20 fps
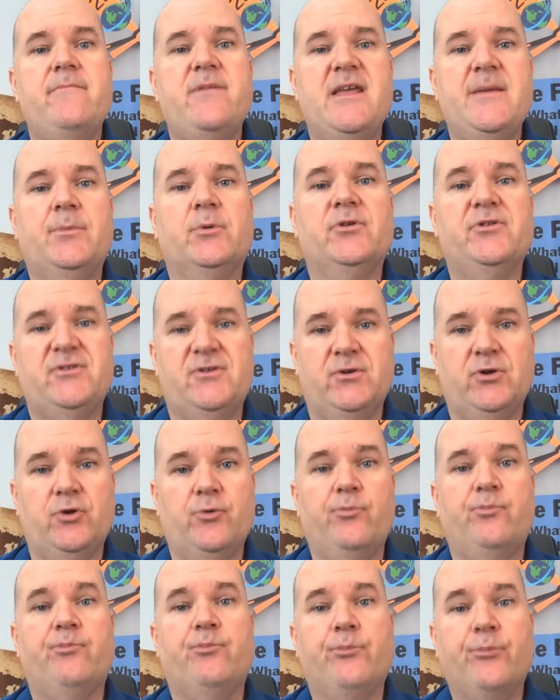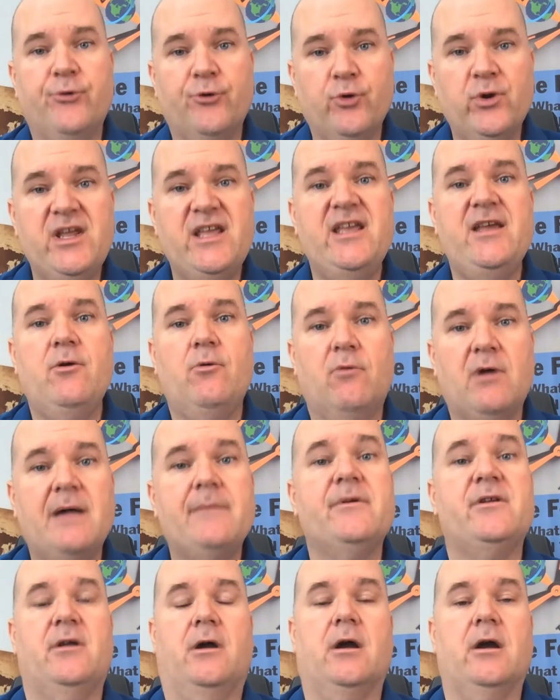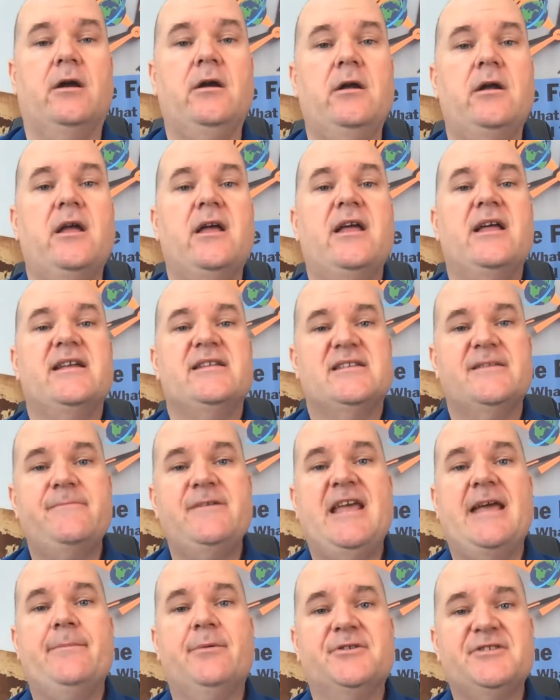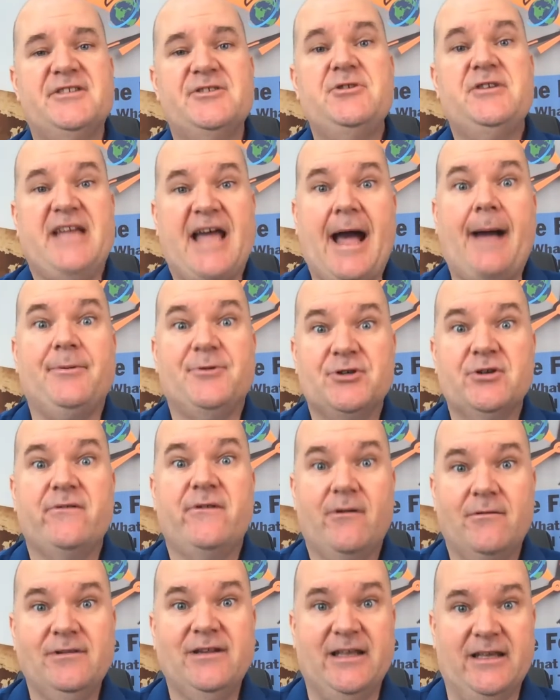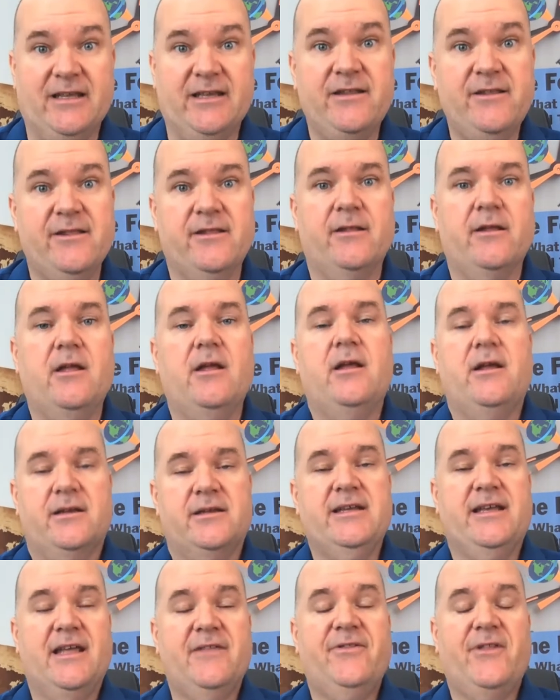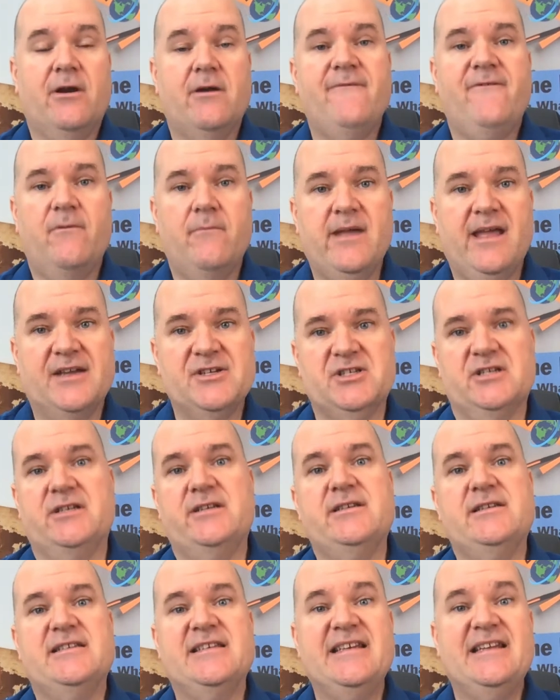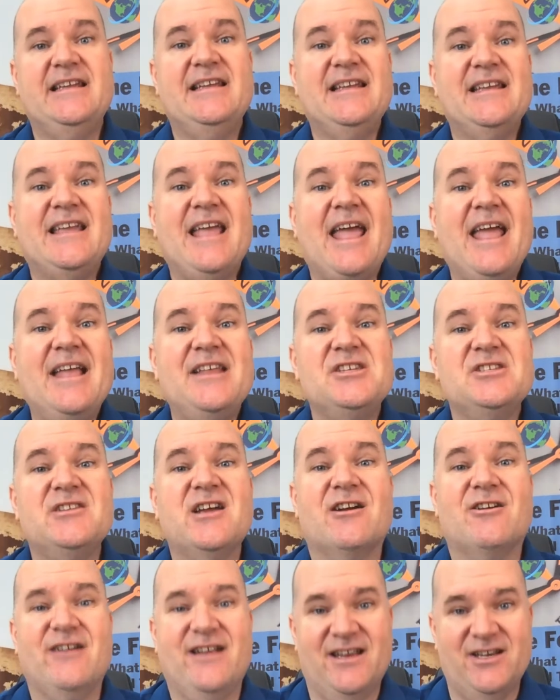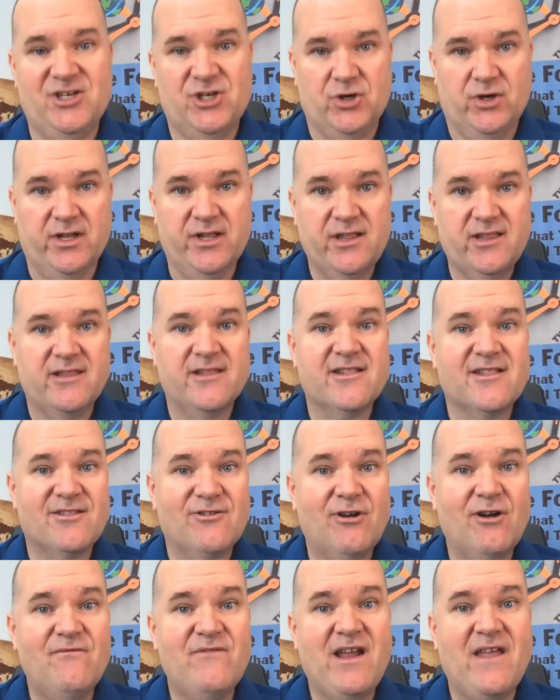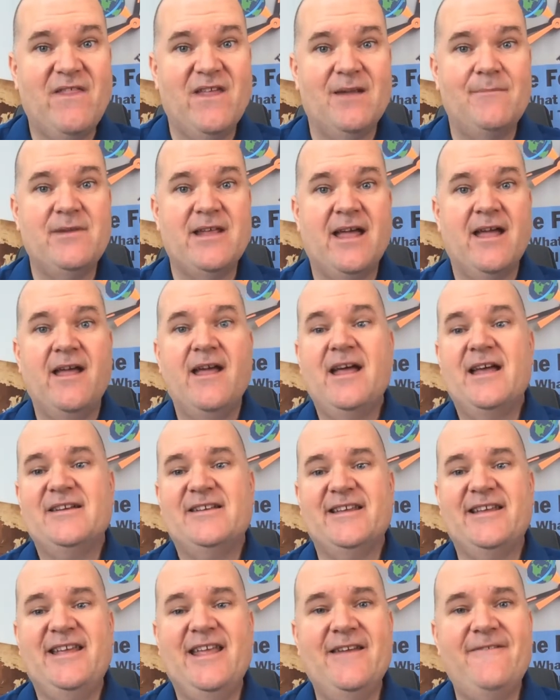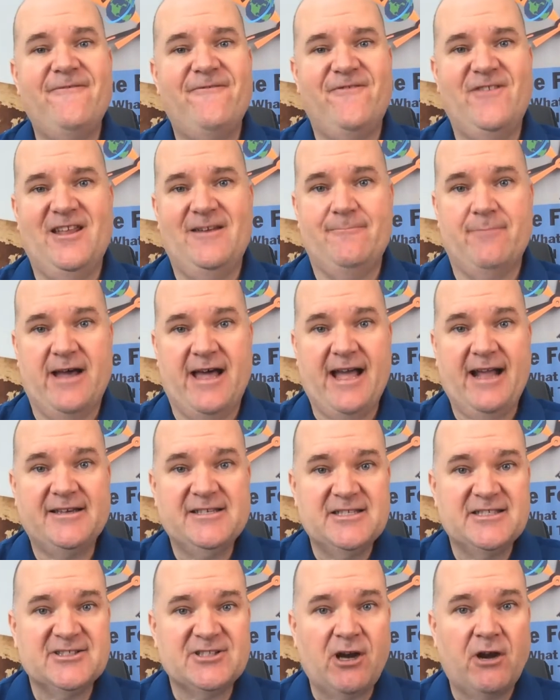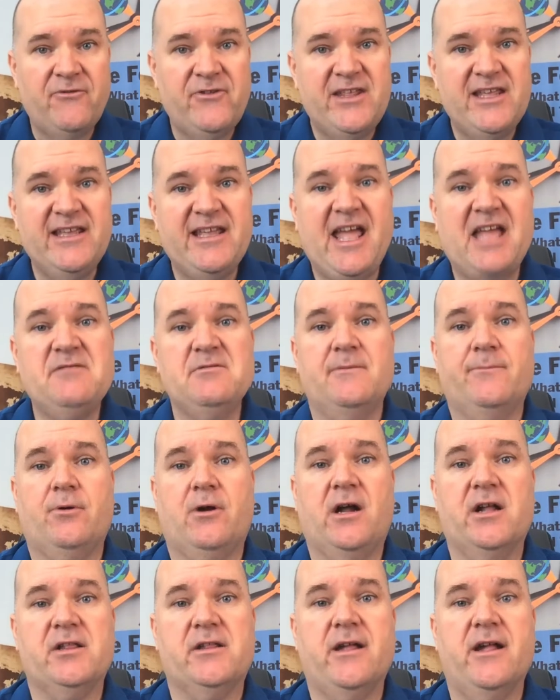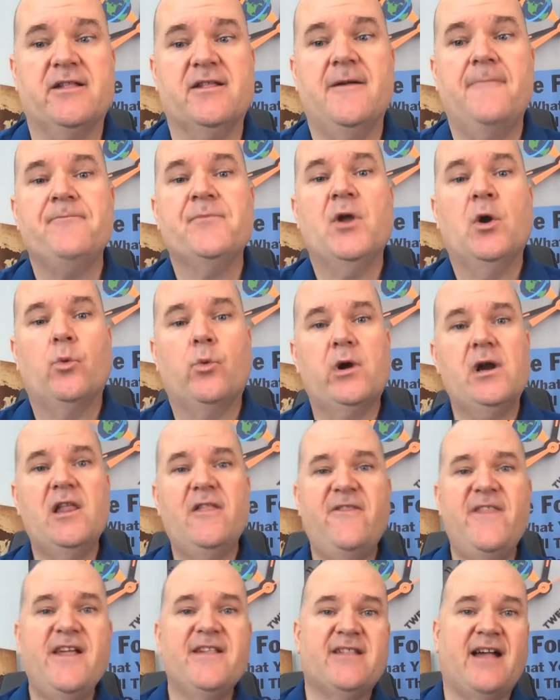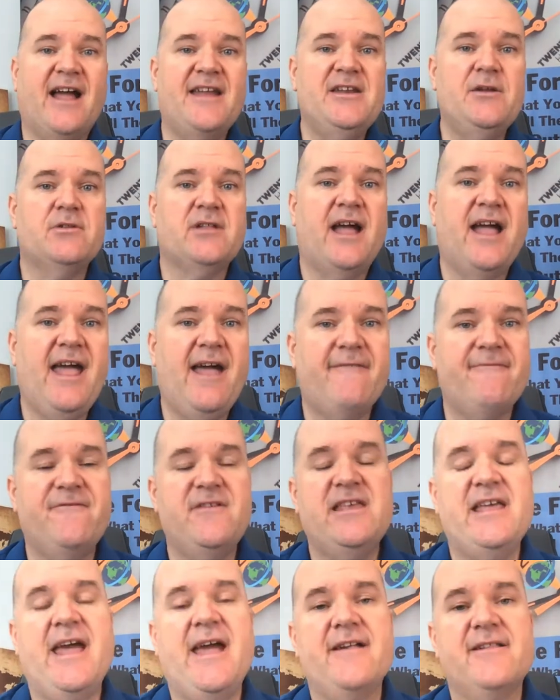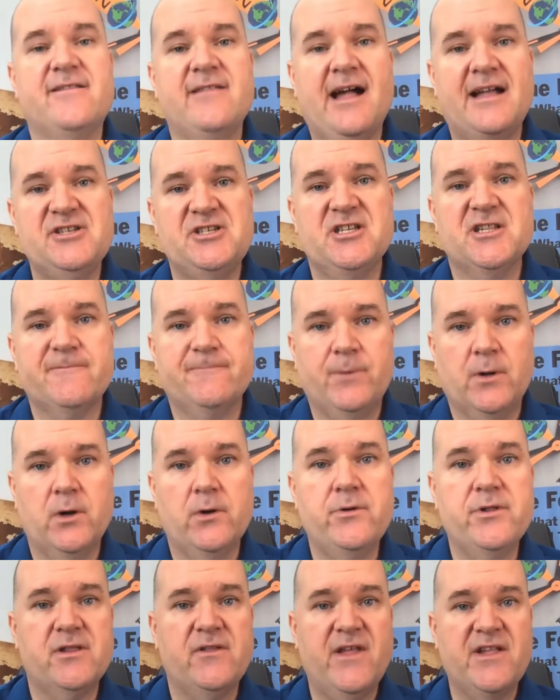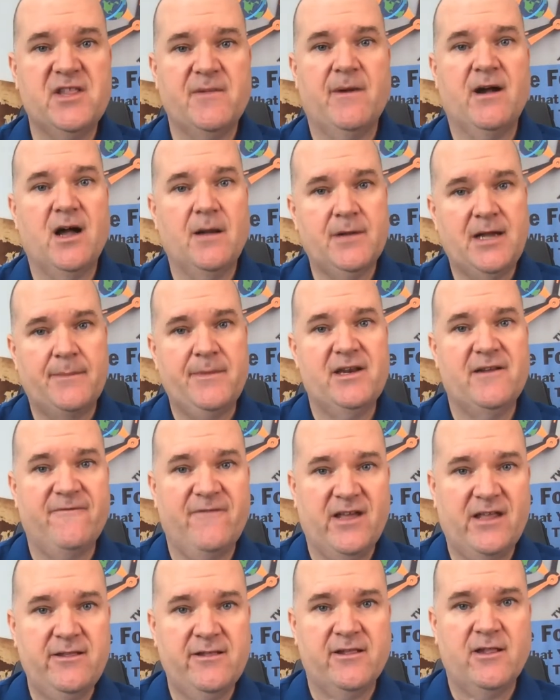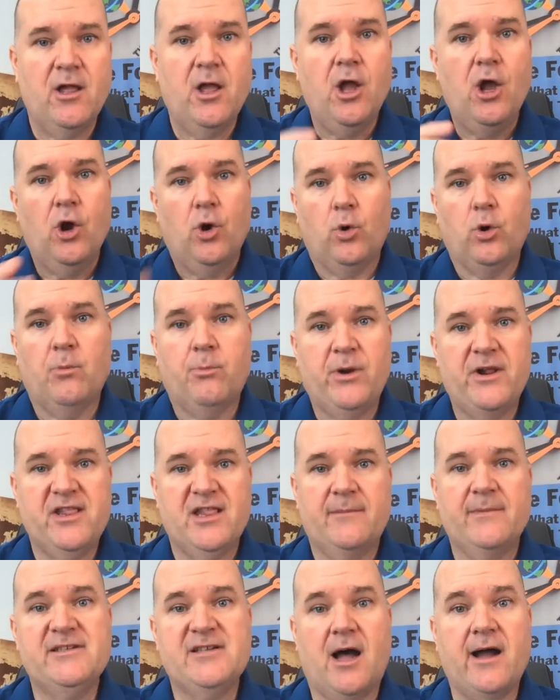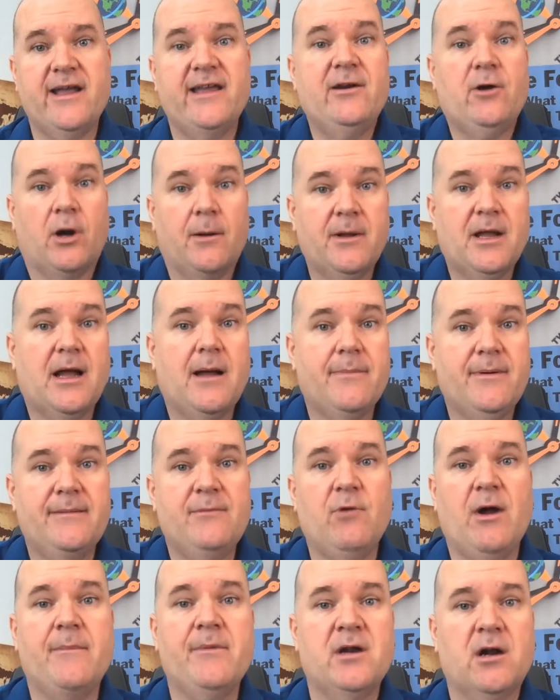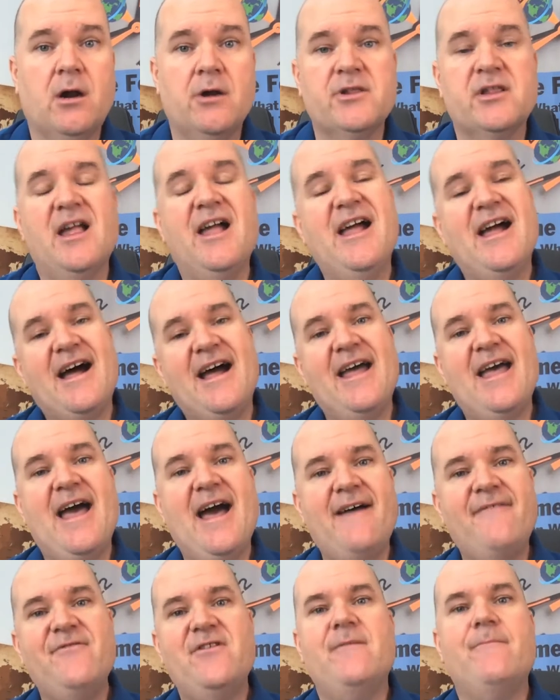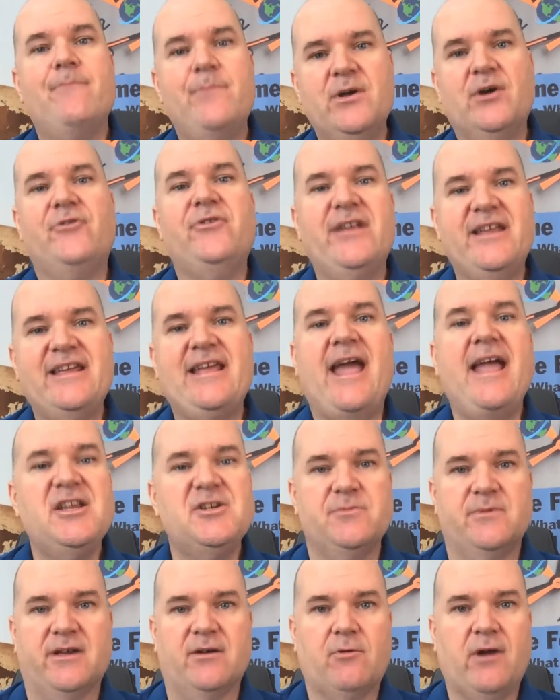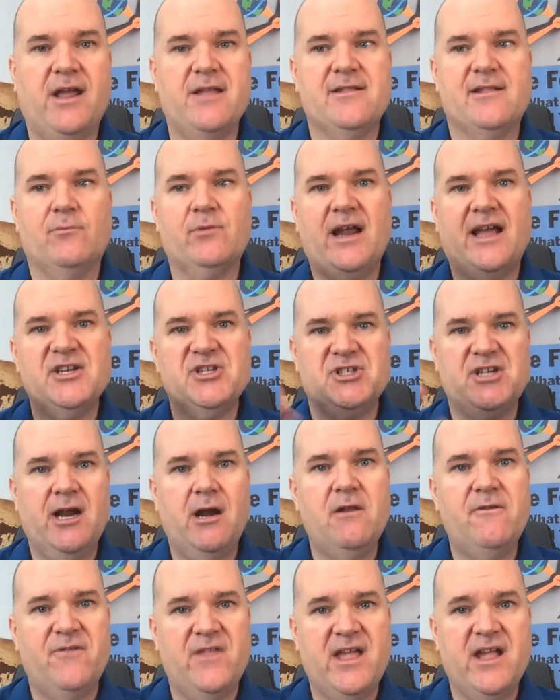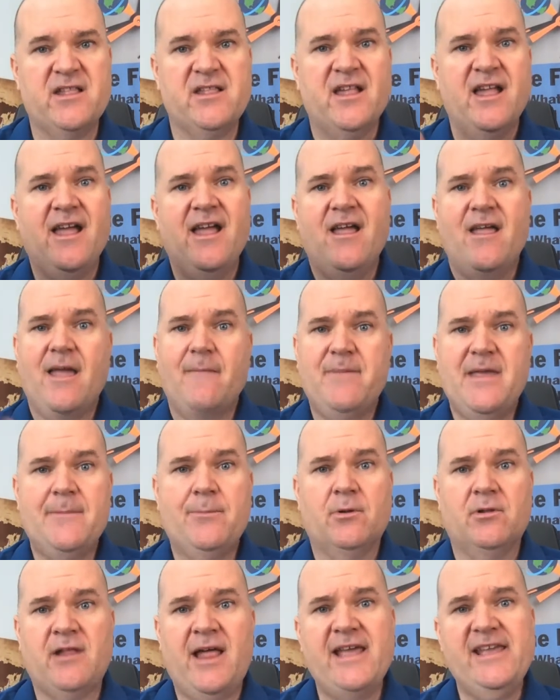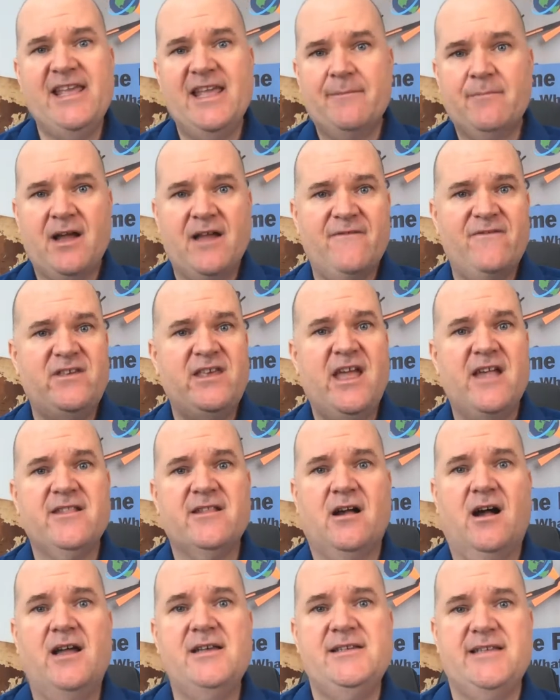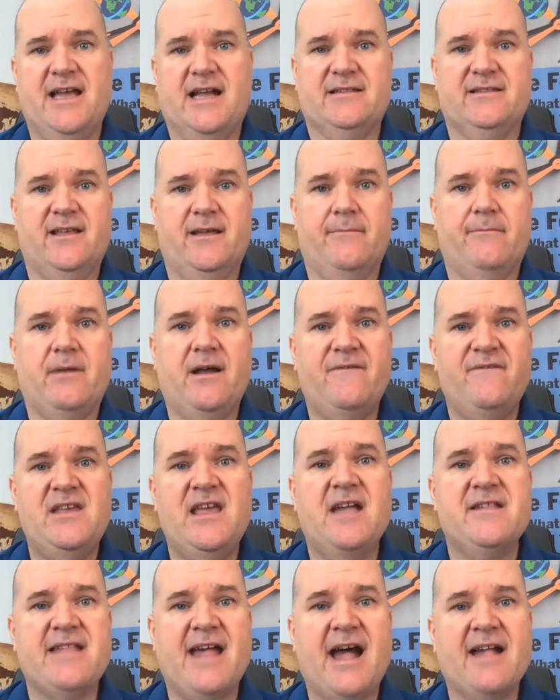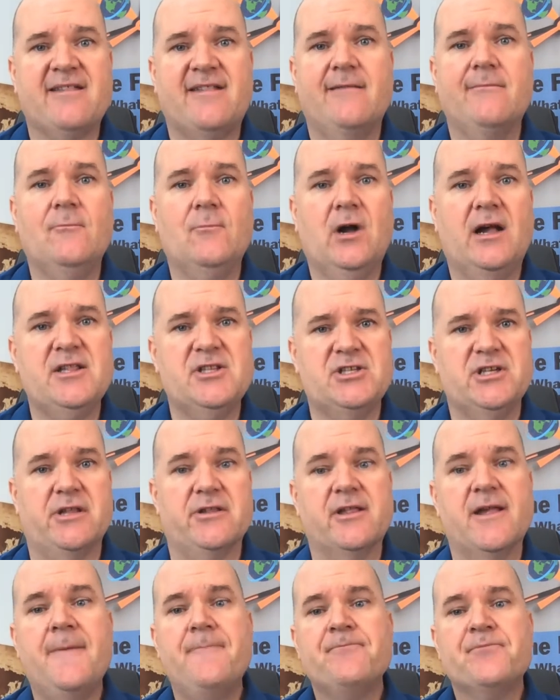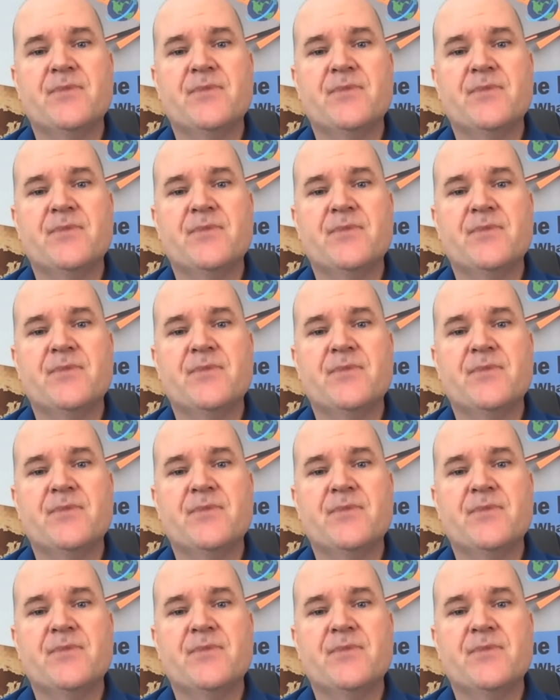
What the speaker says: people to pre-webinar to be able to capture their leads, to get their information, to gauge their interest, to survey them, to get feedback, to start the engagement process. One of the things I do is I have VAs not just post things about upcoming events or places I'll be talking or putting webinars. I have them build engagement, right? So when I share things and people like it, my VAs contact them. My VAs ask them questions.